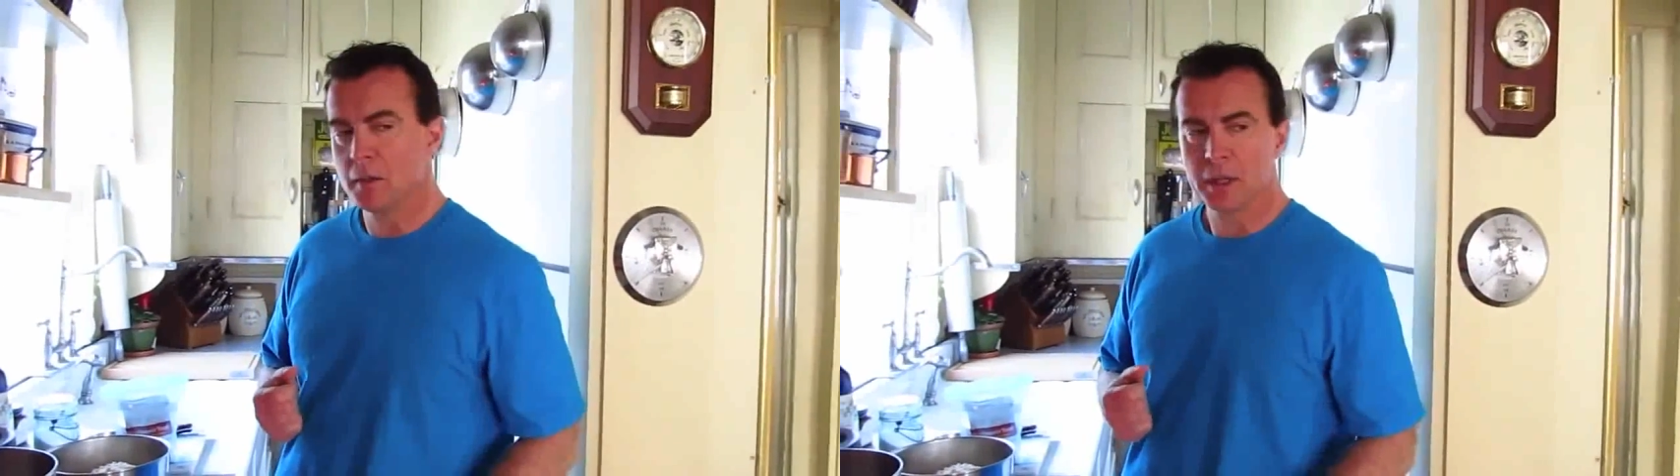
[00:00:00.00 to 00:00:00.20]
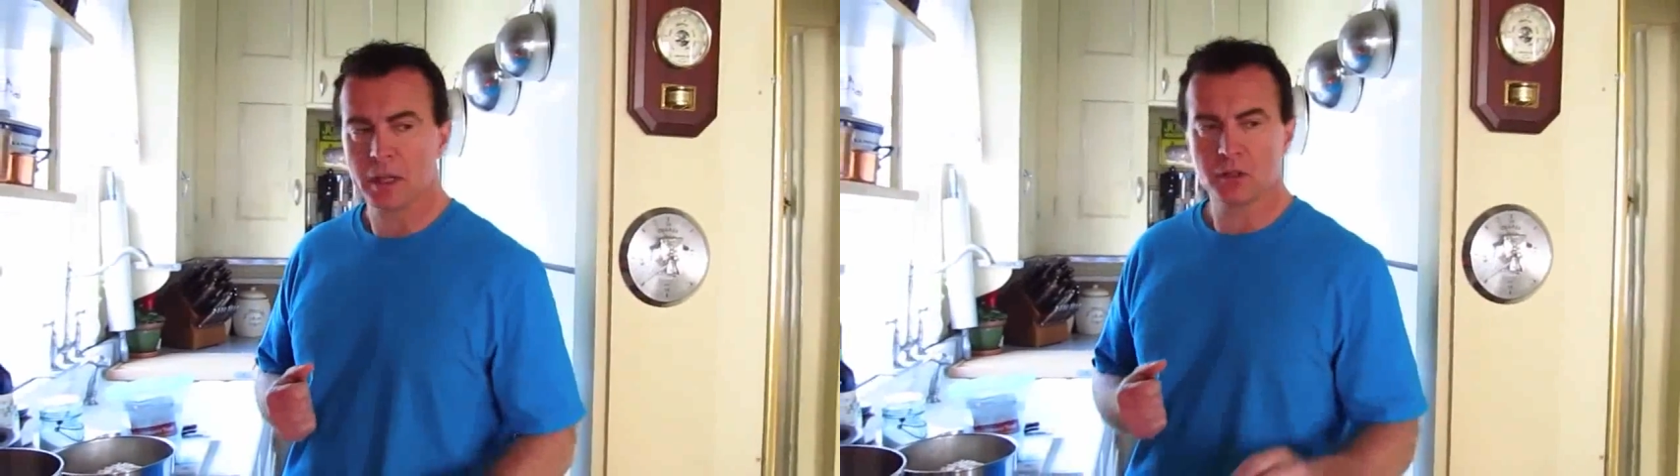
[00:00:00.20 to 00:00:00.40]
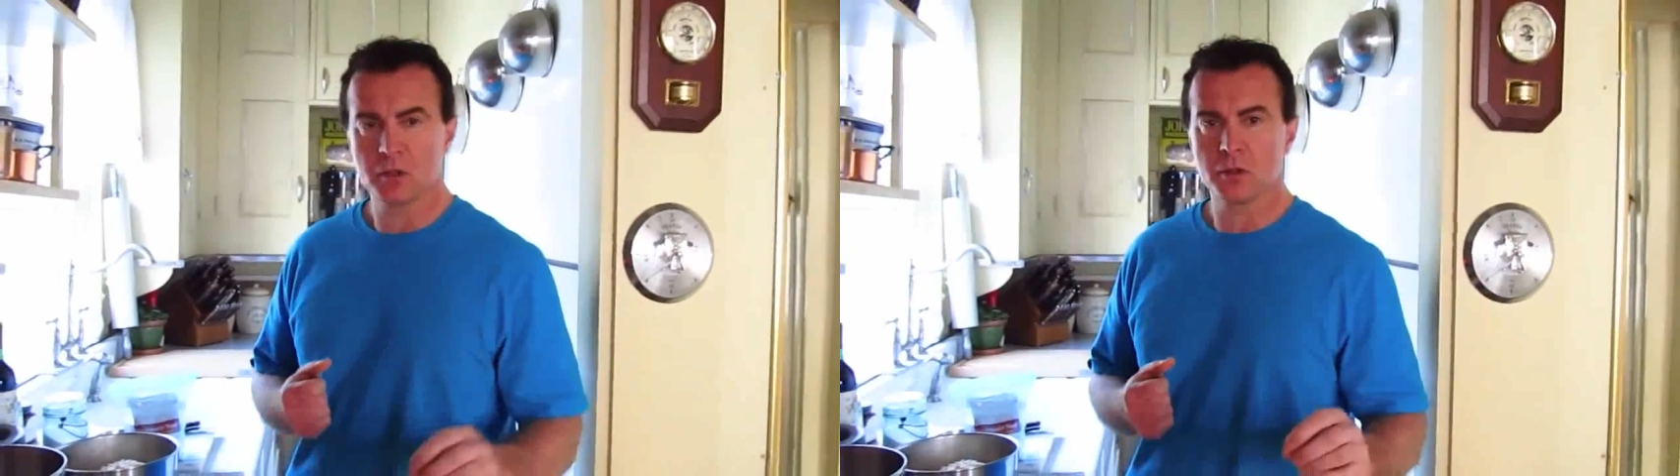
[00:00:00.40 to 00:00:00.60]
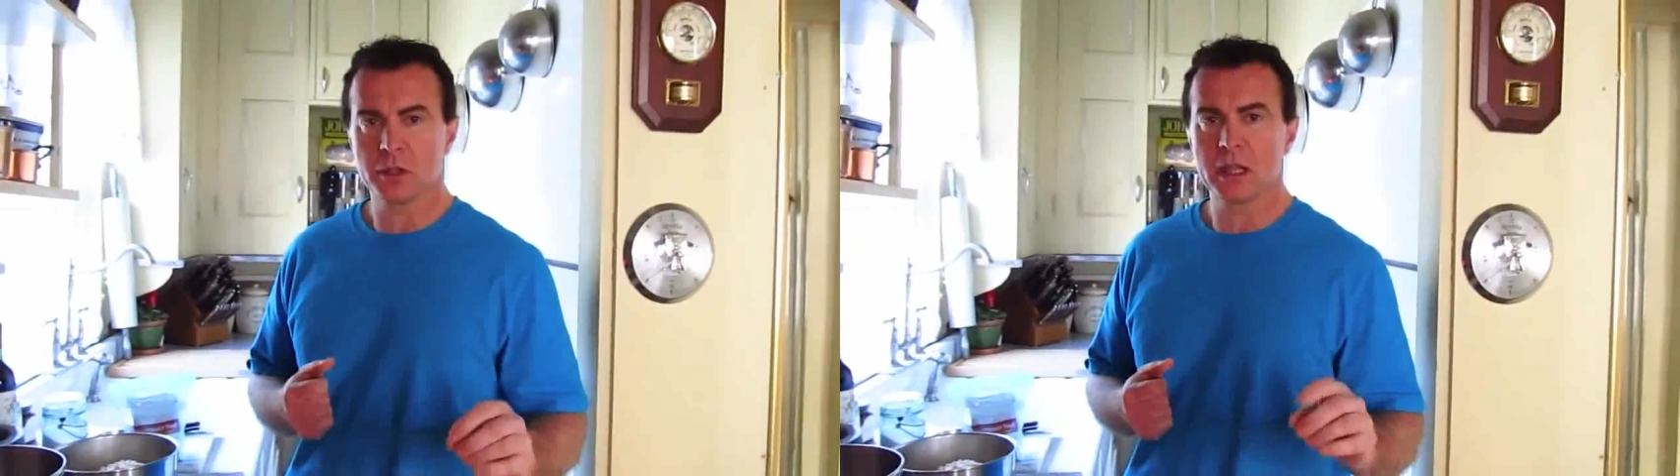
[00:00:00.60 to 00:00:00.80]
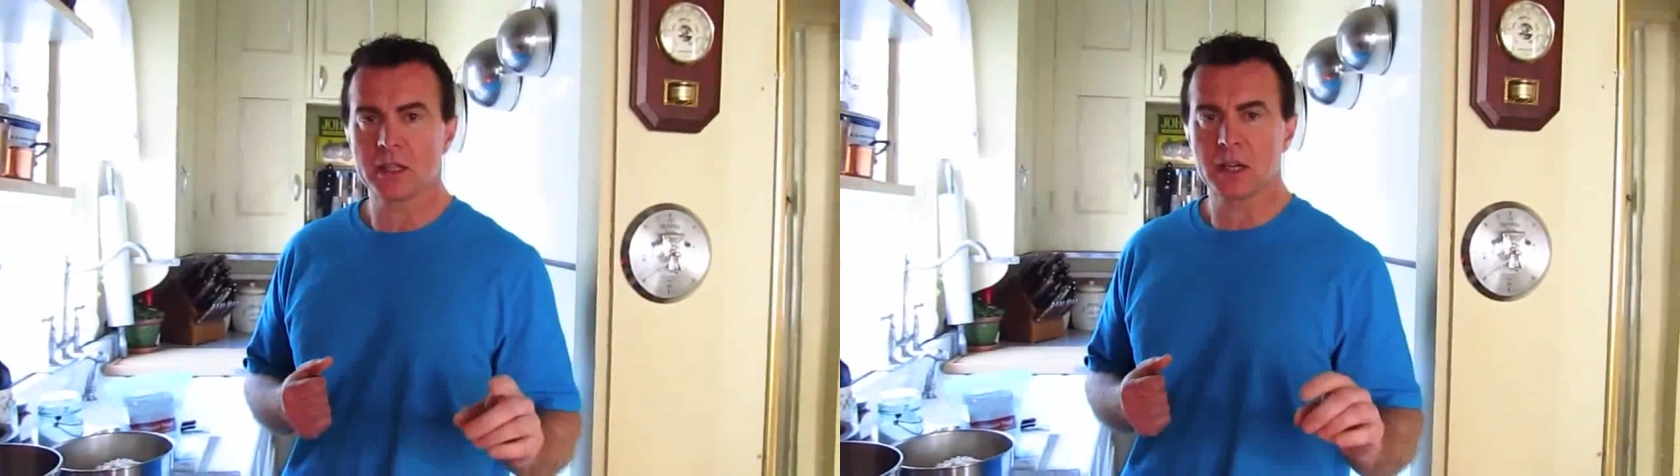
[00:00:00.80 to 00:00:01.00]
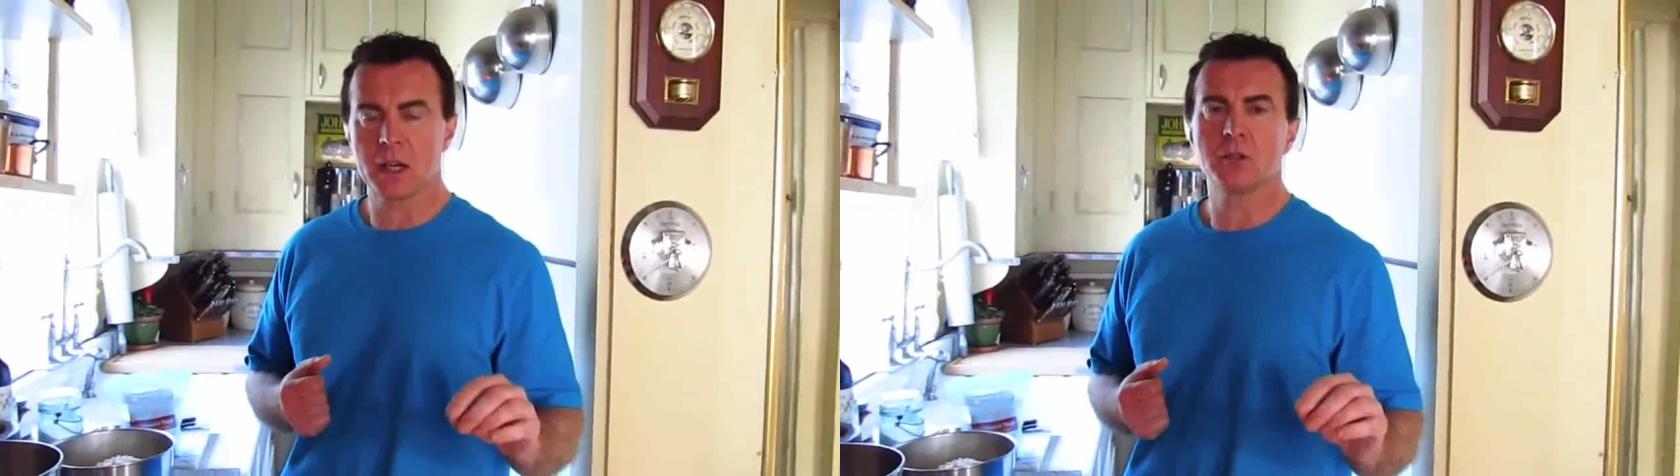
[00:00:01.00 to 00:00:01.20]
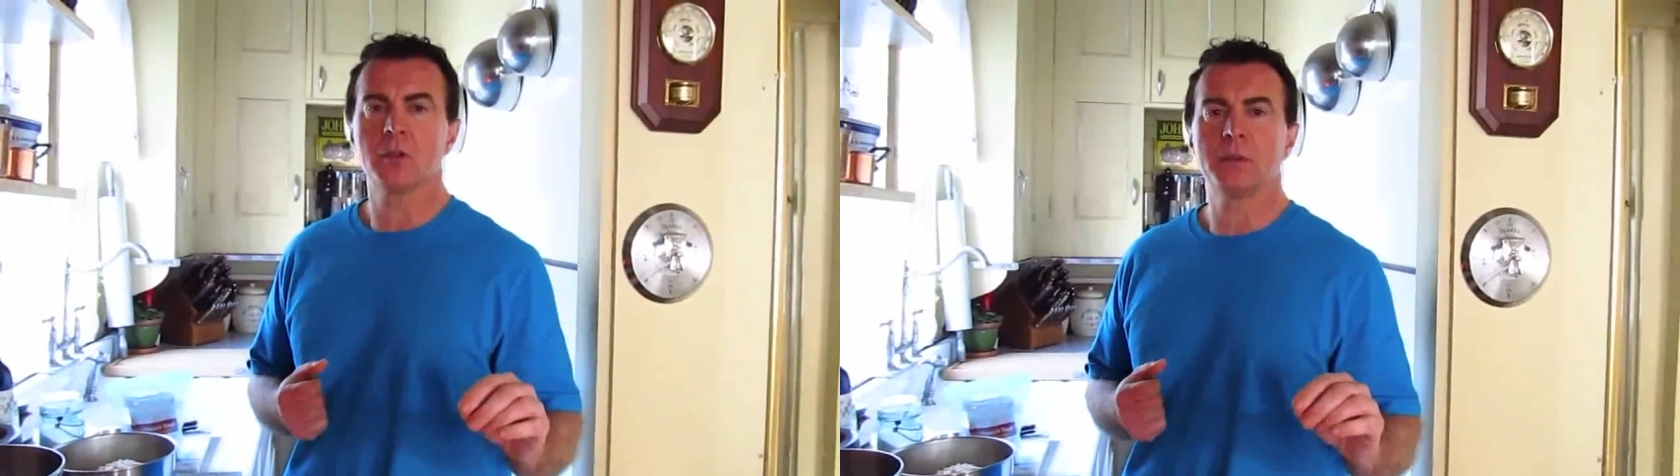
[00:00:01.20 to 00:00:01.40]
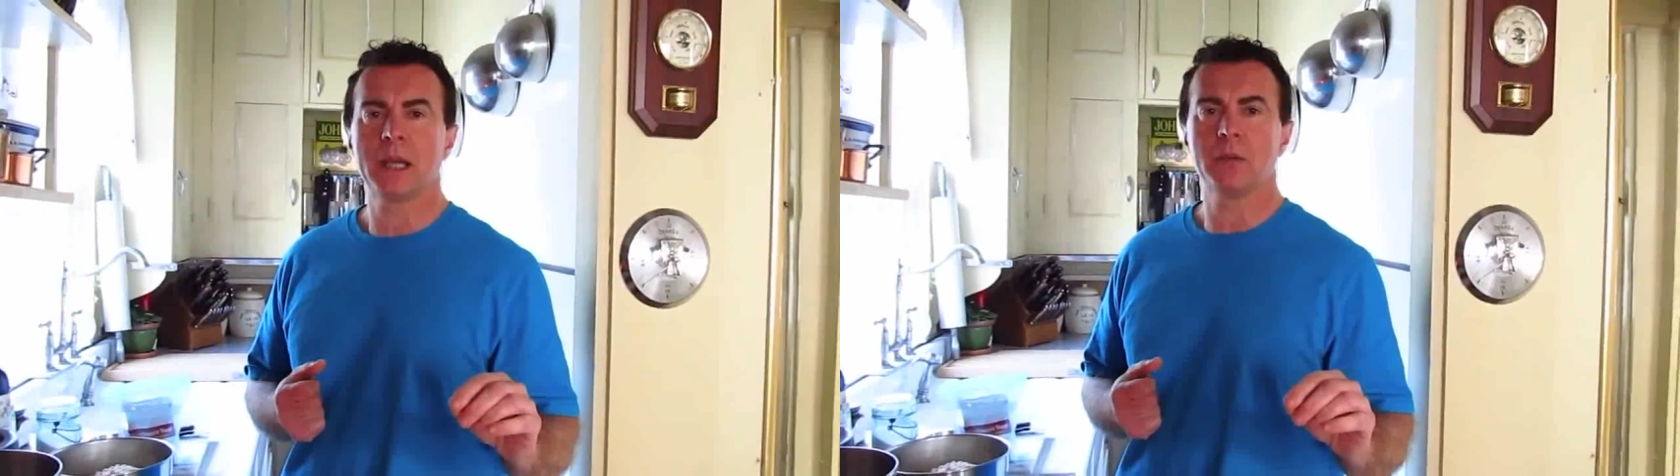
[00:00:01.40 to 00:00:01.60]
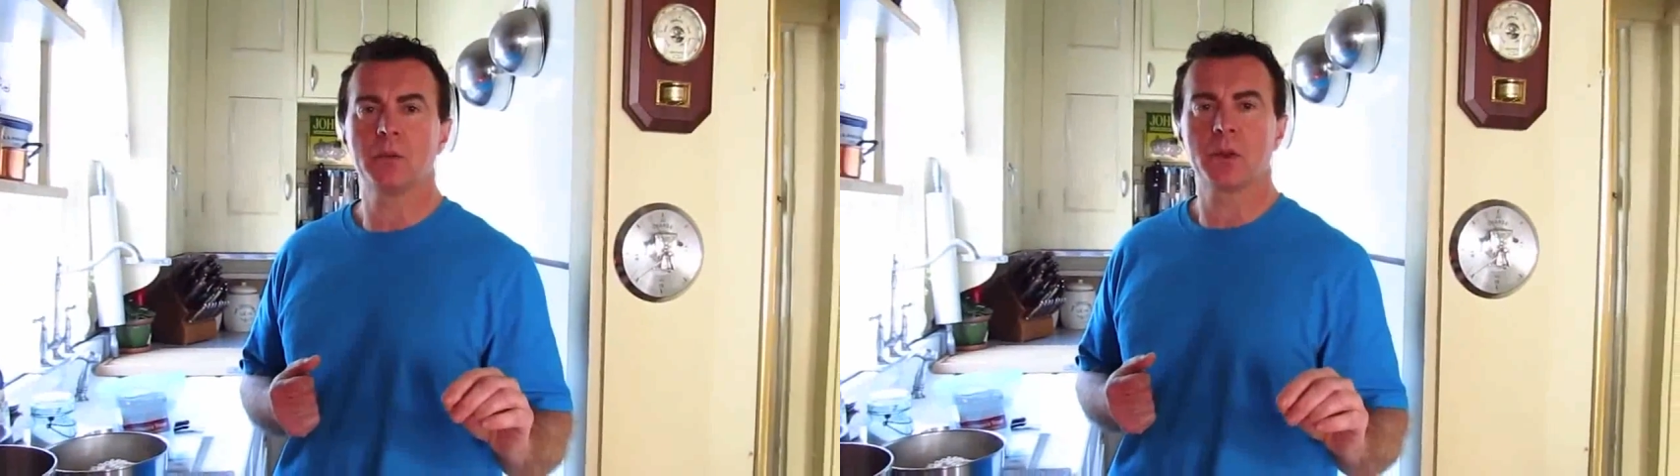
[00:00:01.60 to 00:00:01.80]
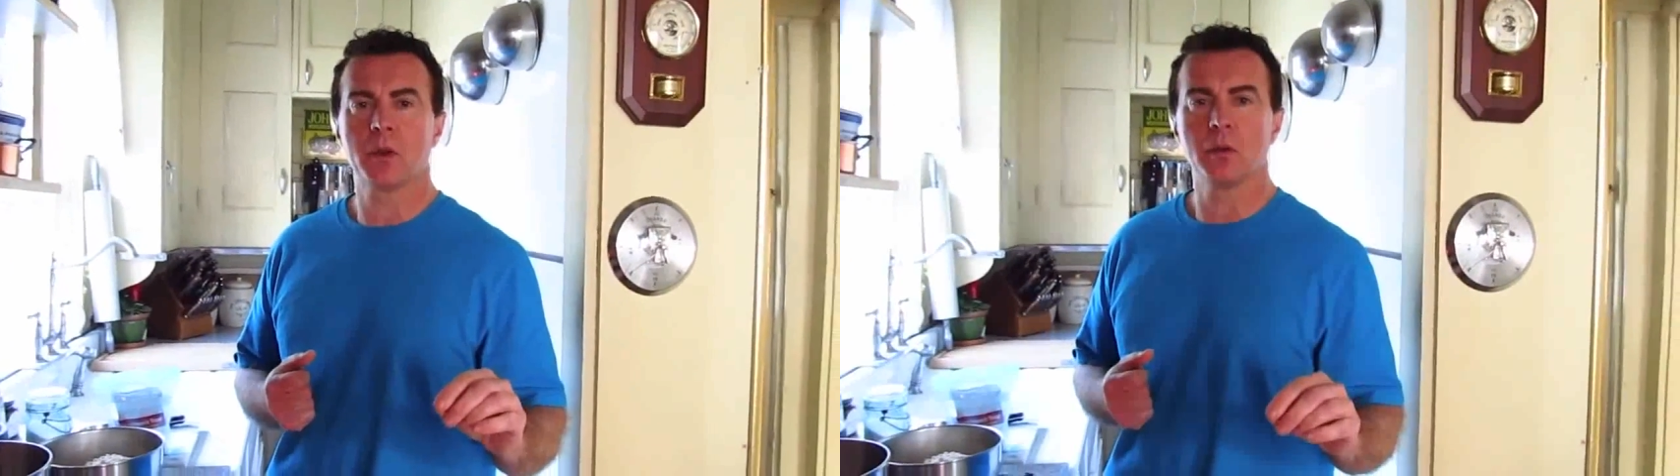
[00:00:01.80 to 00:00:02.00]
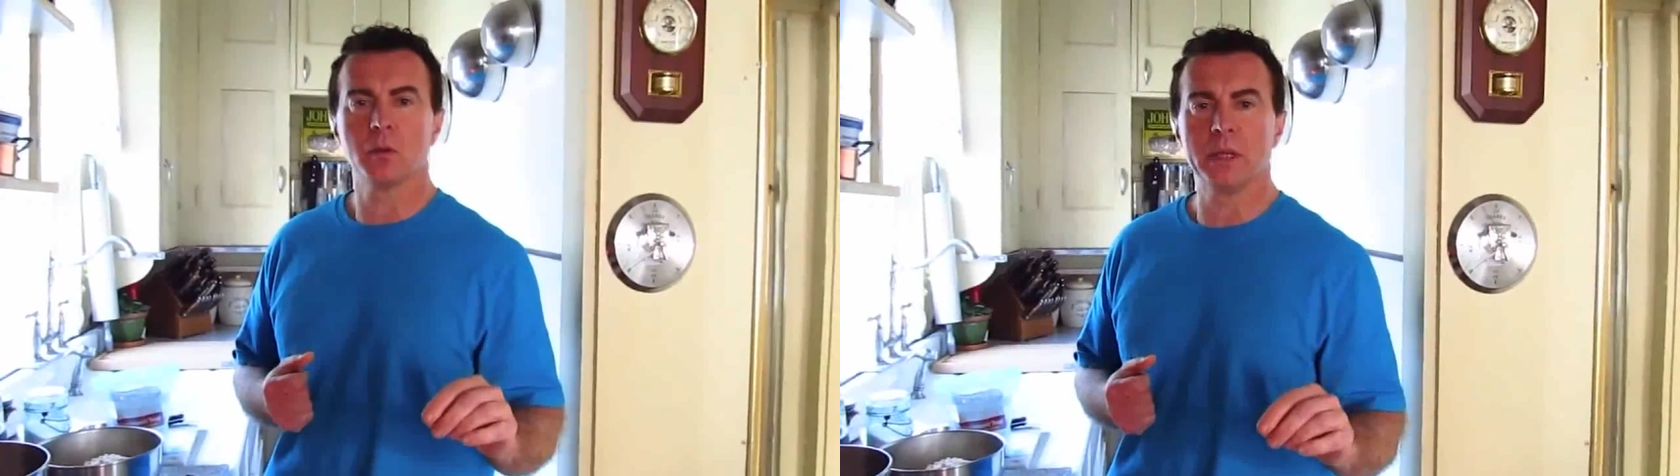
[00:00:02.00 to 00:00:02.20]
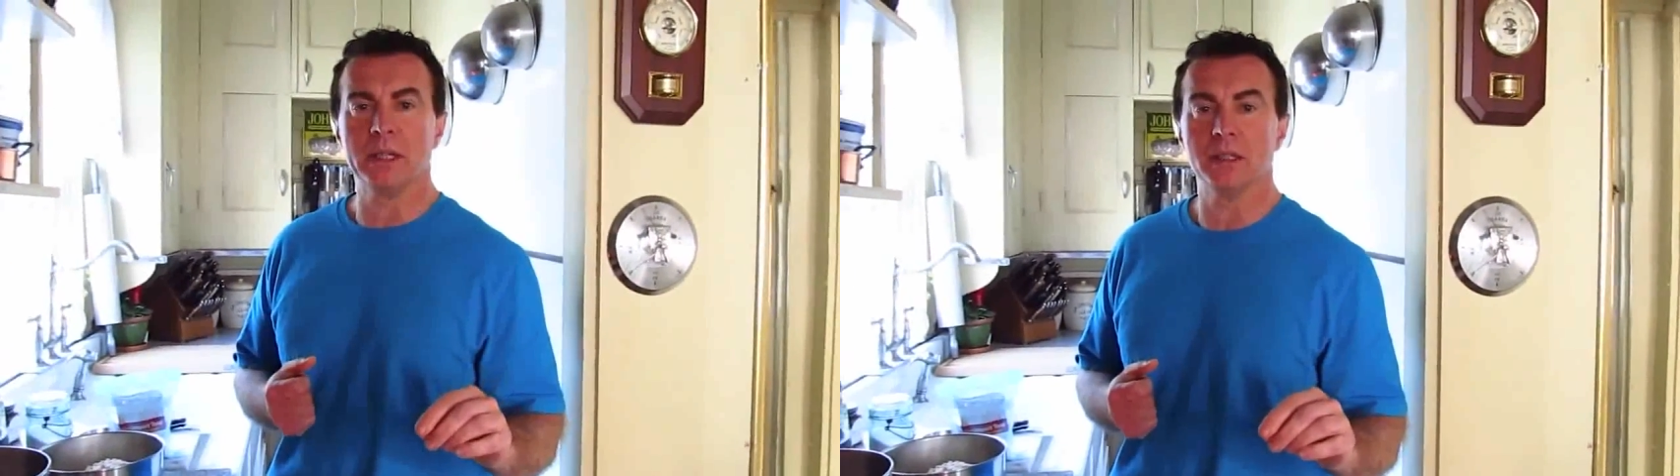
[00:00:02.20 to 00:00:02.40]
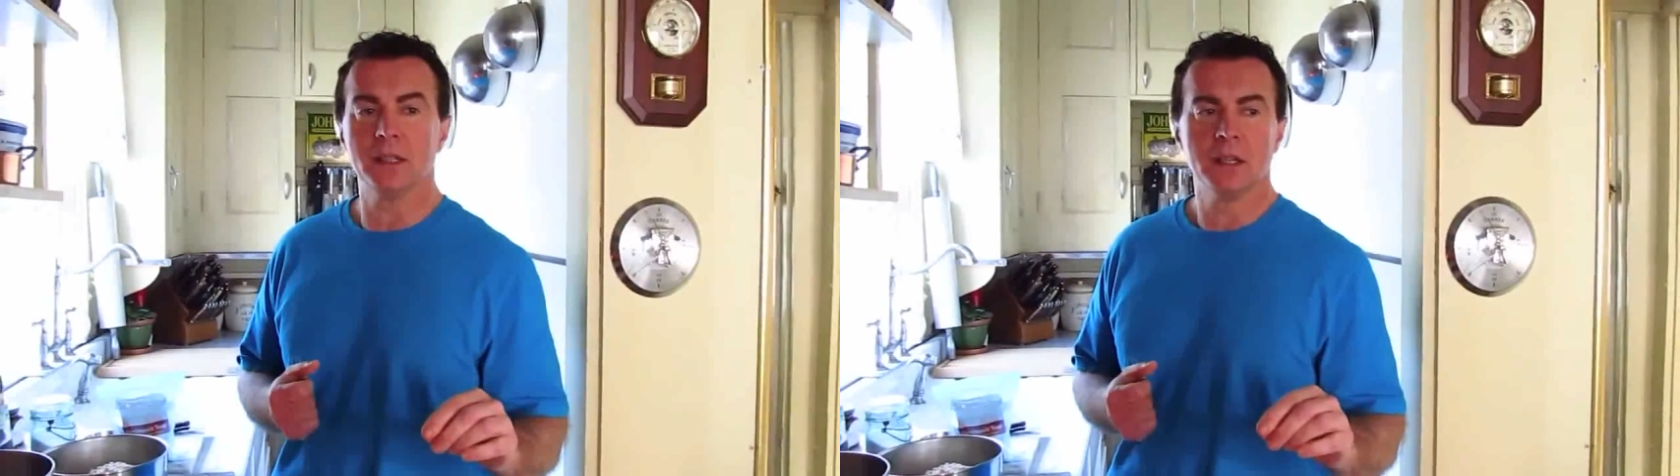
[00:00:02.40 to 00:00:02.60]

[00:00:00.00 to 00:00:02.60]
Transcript: because usually that's hard to obtain with whole wheat.